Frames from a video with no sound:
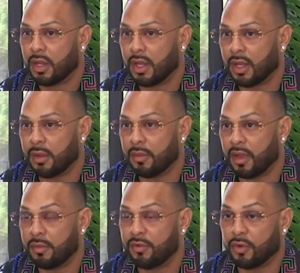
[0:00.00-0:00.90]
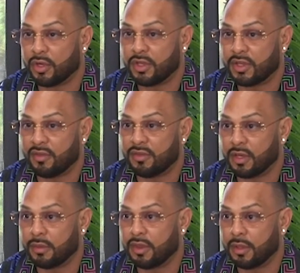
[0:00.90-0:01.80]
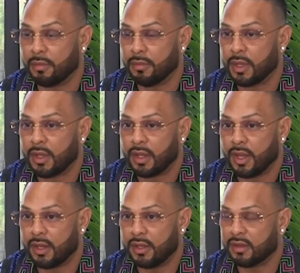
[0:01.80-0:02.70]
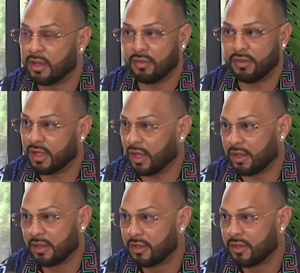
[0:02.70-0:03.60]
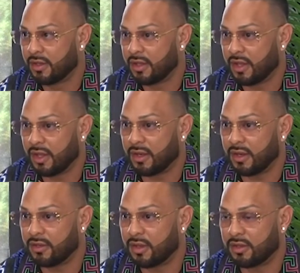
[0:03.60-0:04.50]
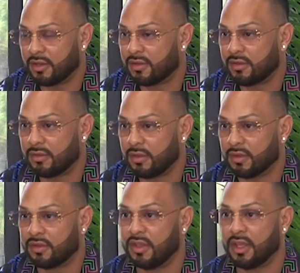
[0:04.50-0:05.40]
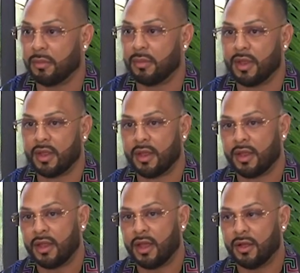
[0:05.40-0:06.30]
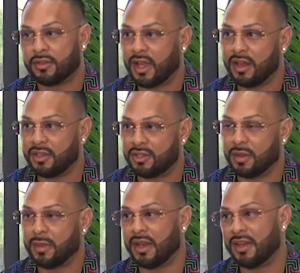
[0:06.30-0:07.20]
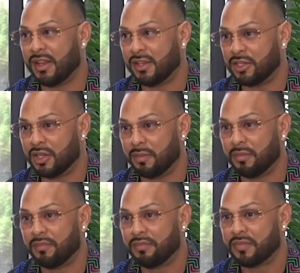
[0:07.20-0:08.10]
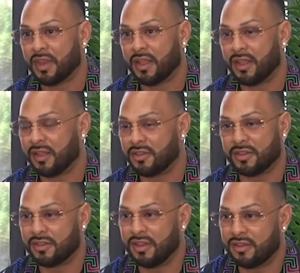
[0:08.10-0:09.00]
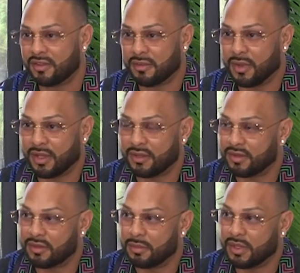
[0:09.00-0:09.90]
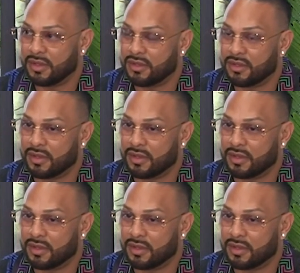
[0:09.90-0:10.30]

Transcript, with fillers: Um, I've been fortunate to have dinner with him, and he's a lovely guy and it, I just you know seeing him outside of the gym and then in the gym, it's just he's just a monster. He's a beast.